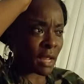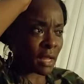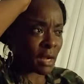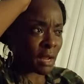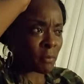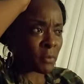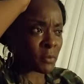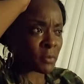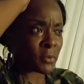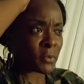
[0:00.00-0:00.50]
and
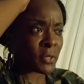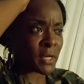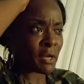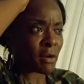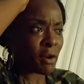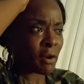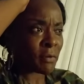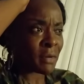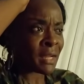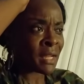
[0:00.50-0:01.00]
I put away
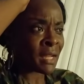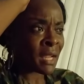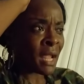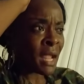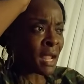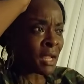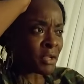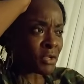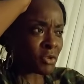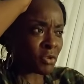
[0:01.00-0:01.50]
already.
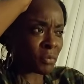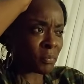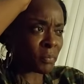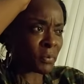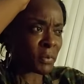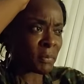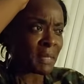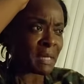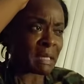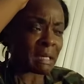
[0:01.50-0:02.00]
You don't
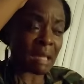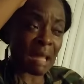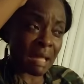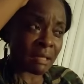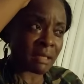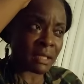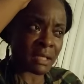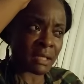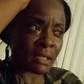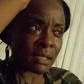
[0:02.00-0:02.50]
bring me
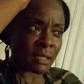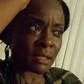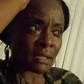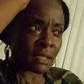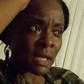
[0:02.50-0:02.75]
nothing.